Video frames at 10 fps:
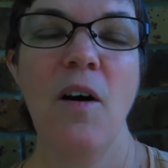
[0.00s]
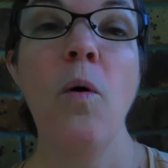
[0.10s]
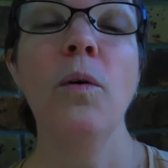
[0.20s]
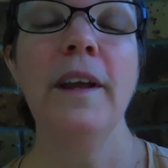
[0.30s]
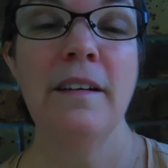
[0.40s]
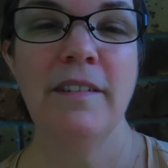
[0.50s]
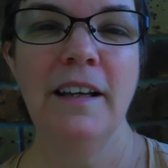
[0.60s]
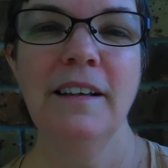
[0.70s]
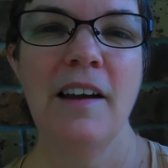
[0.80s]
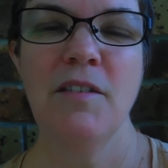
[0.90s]
or
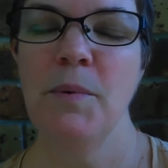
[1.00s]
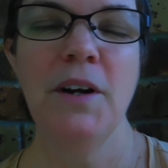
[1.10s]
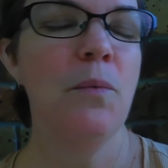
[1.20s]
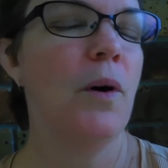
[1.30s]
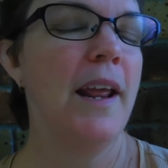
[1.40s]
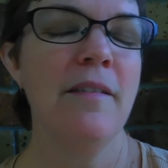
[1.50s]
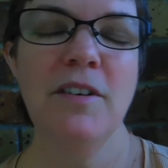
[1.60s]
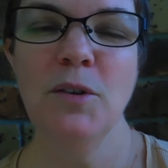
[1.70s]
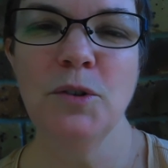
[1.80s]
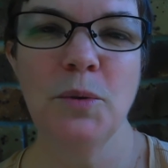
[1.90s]
evening, everybody, whatever
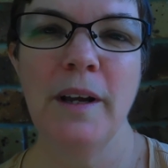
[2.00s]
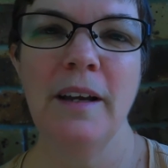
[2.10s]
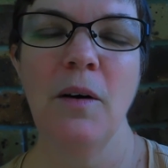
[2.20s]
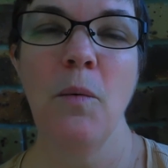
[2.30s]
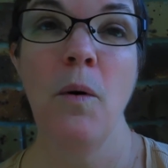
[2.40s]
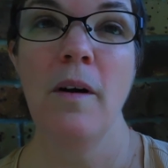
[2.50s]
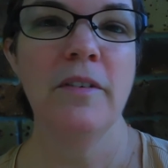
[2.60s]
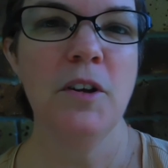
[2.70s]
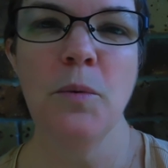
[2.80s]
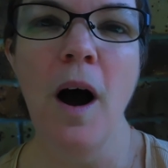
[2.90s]
you're doing,
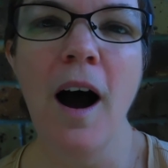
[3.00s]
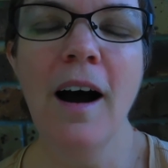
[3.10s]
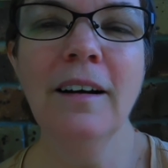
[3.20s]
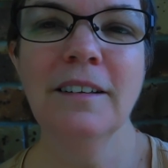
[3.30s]
wherever you are.